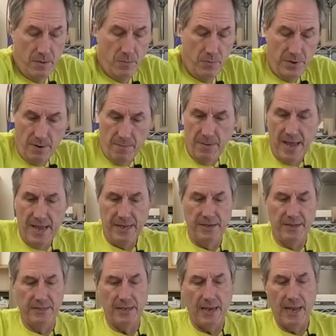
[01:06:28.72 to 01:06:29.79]
we are back in
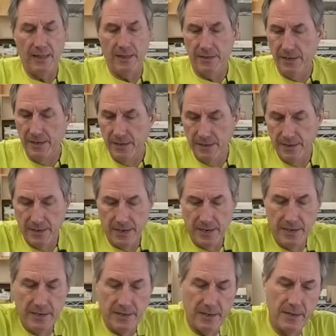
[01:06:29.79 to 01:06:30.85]
the saddle again.
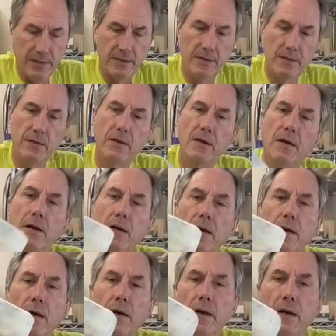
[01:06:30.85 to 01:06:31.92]
I uh,
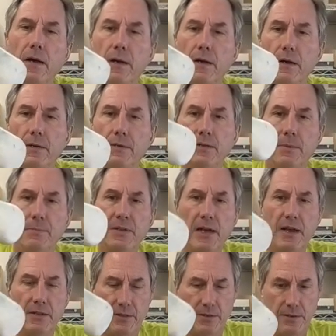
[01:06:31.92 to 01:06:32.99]
uh, dumped
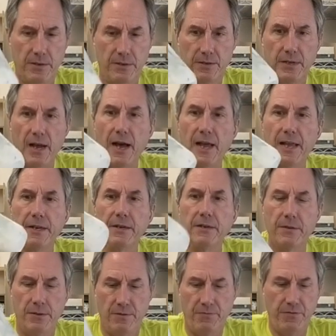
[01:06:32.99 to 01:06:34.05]
out the dyed
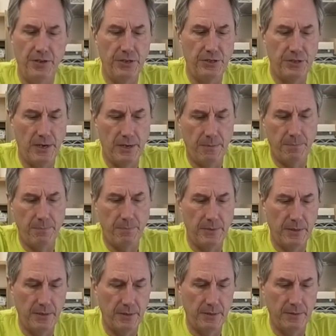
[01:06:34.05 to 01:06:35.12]
finish up
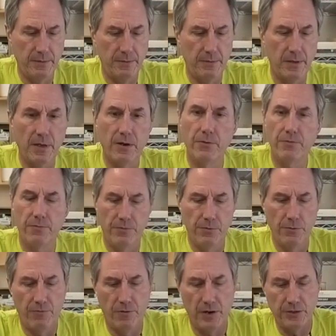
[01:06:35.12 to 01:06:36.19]
and got a
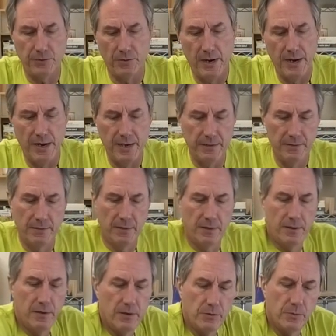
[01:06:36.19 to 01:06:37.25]
new fresh rag.
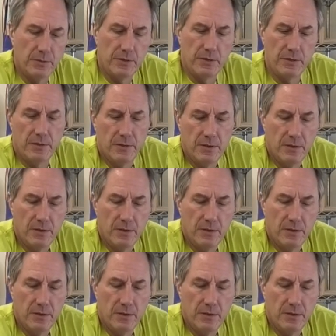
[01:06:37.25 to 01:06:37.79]
There's what the